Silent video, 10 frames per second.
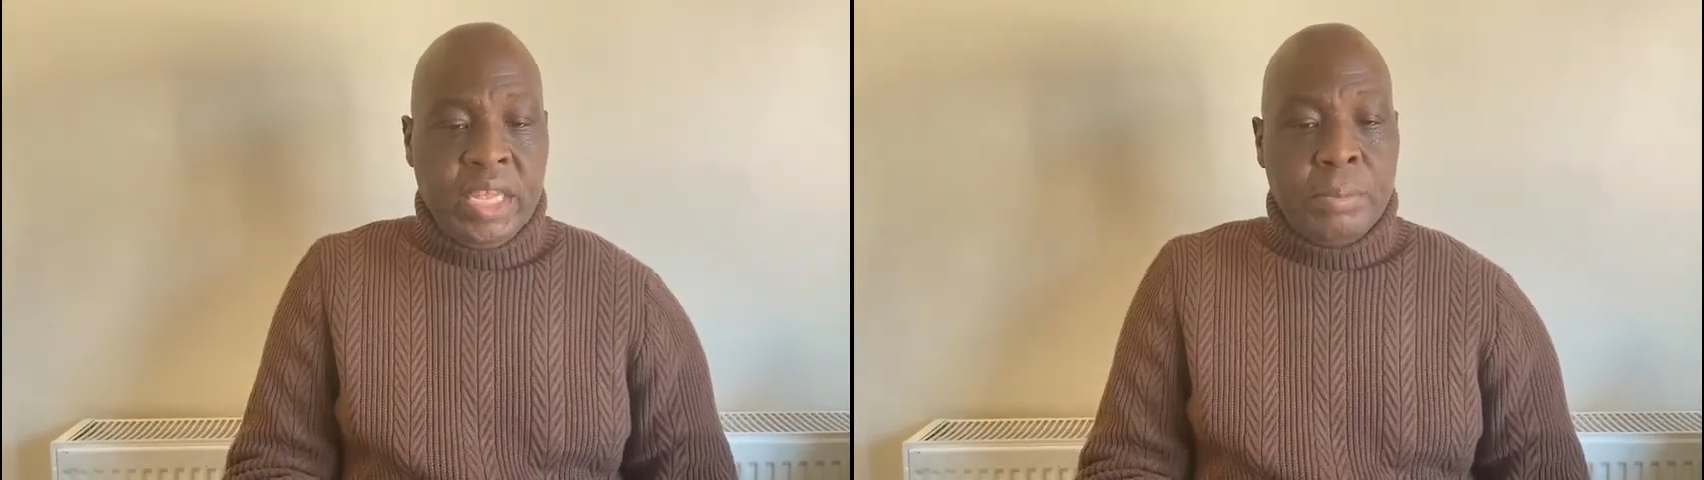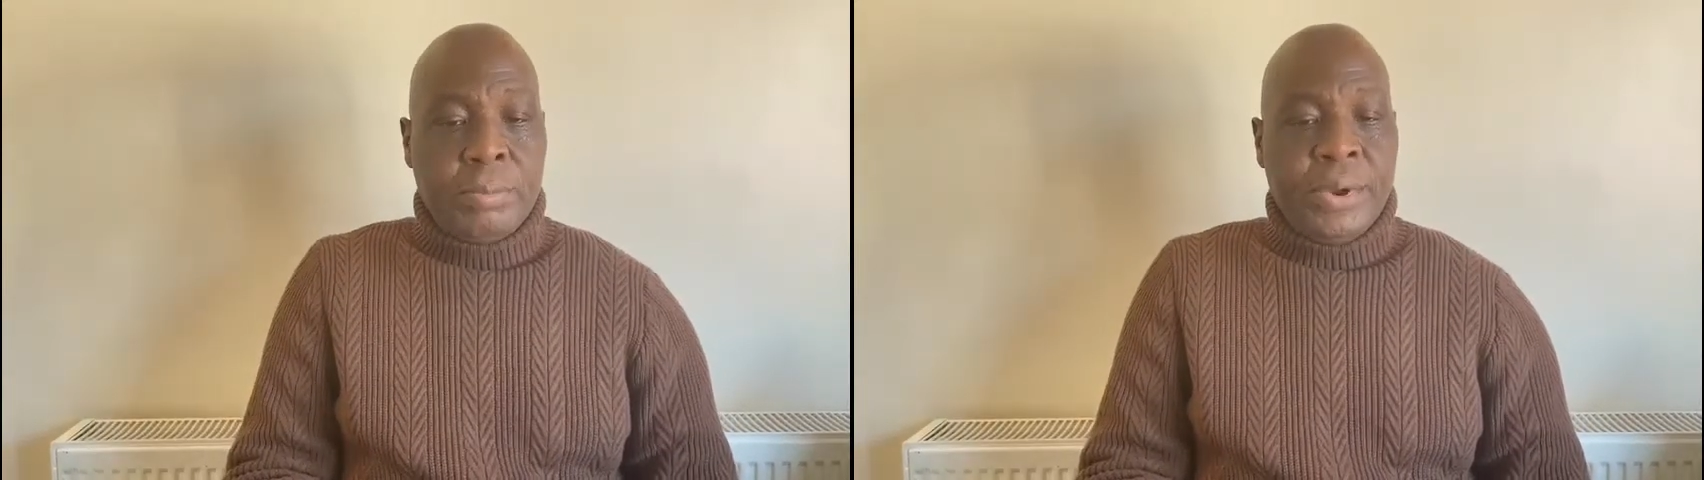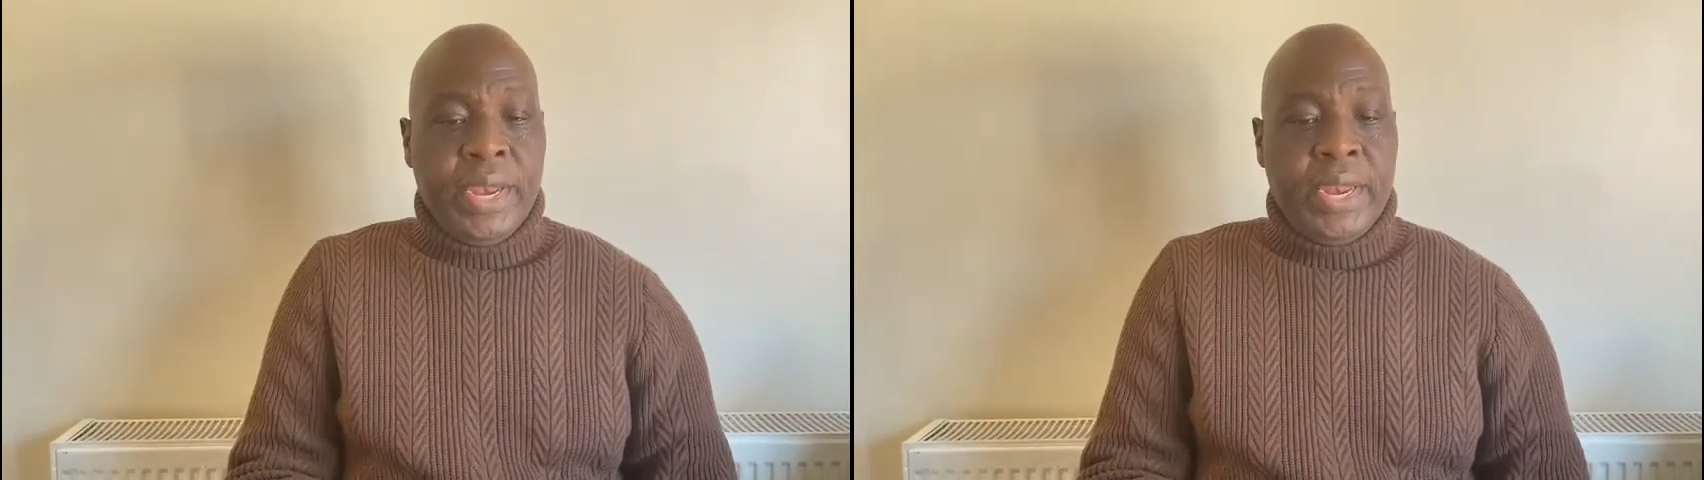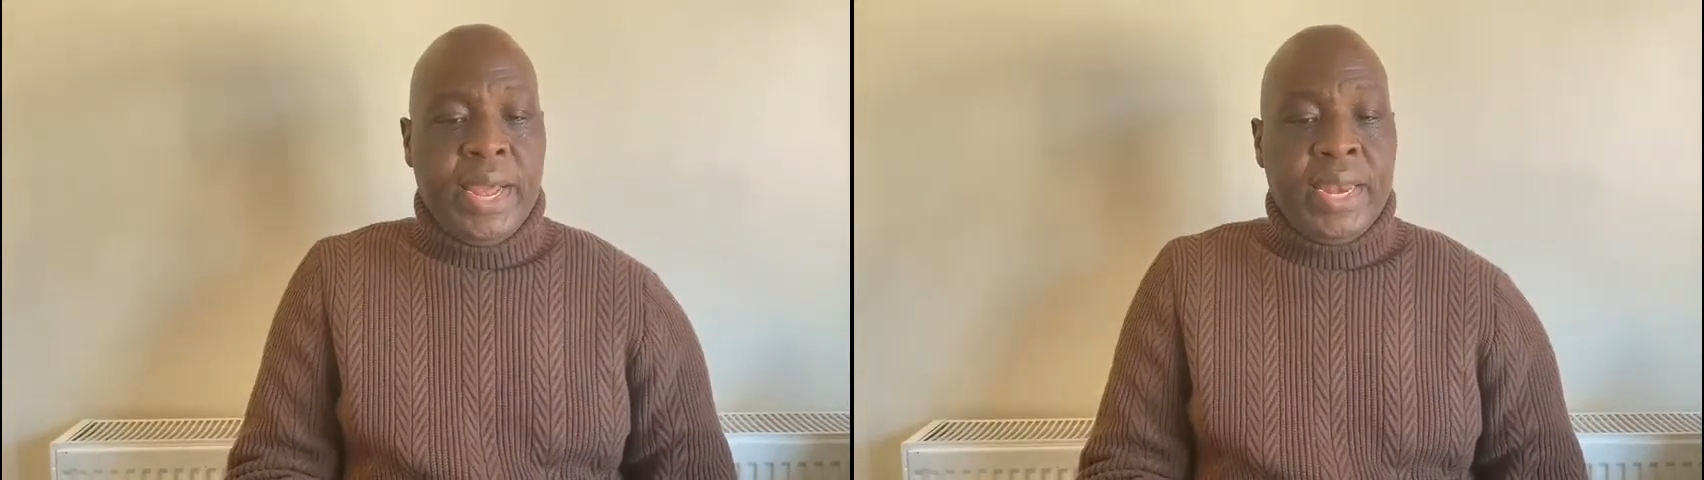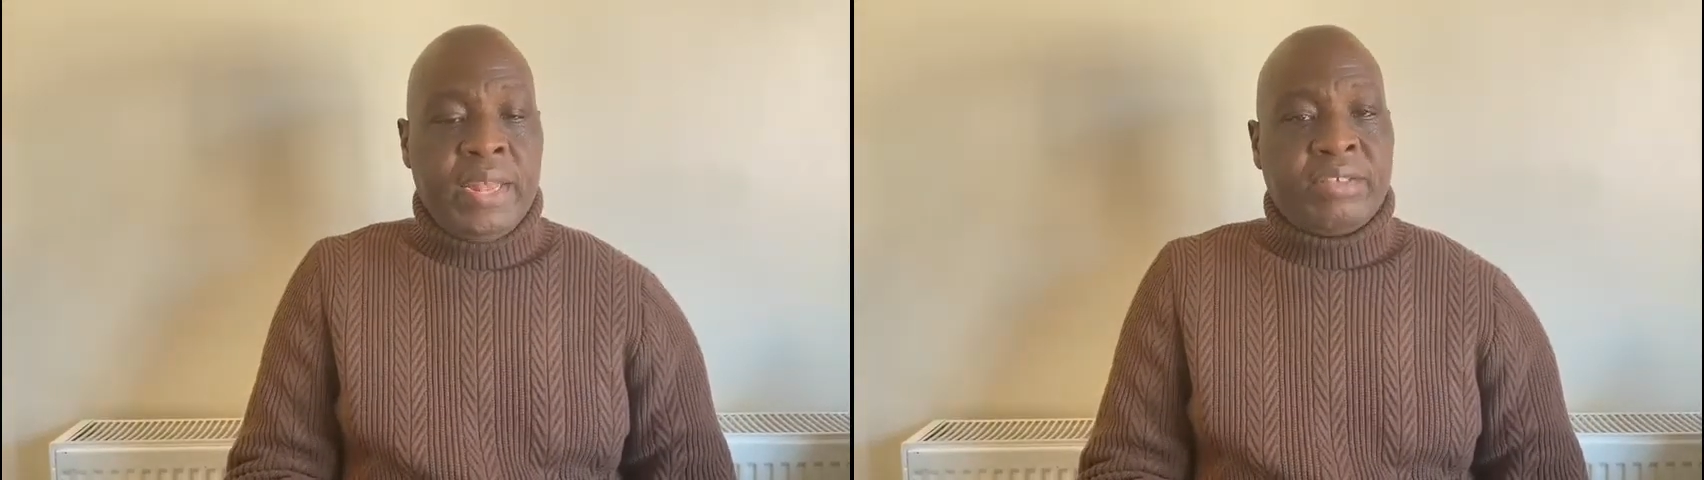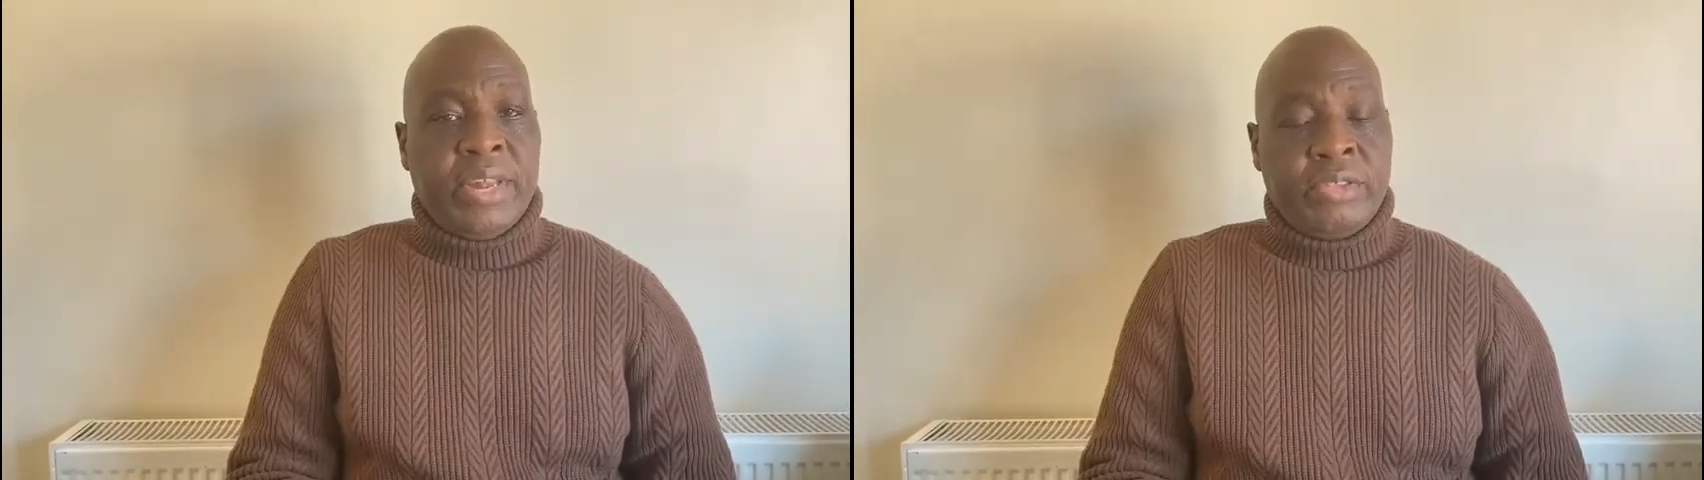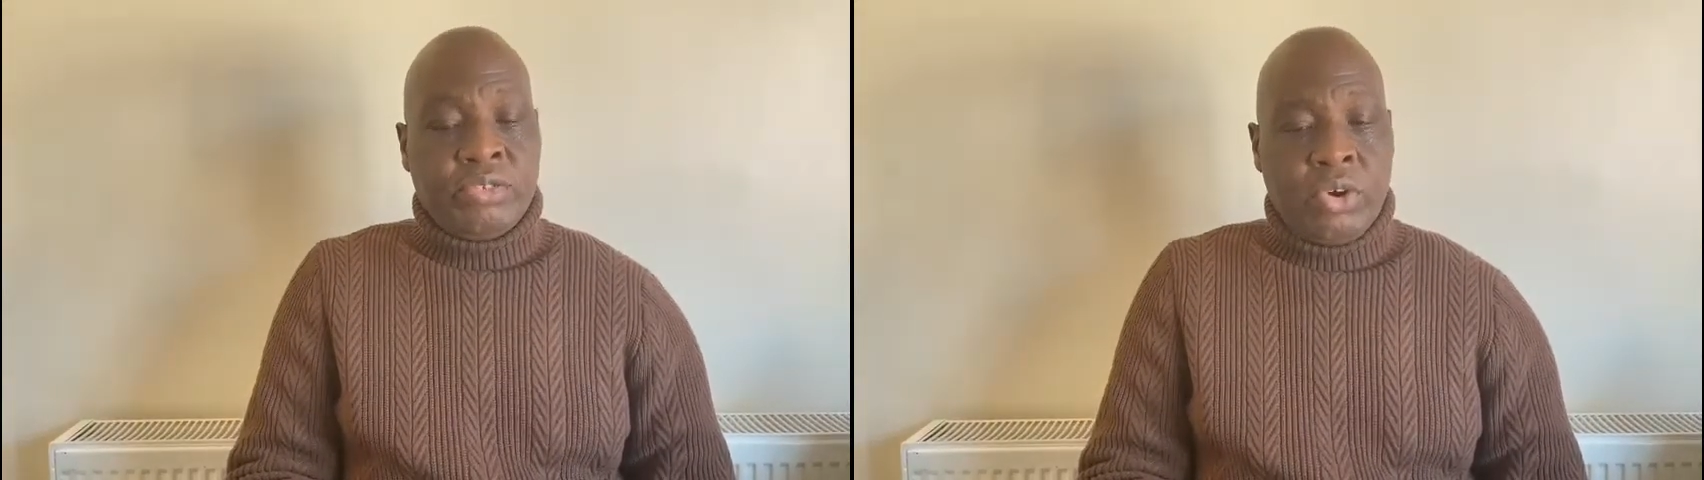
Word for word: he prayed earnestly to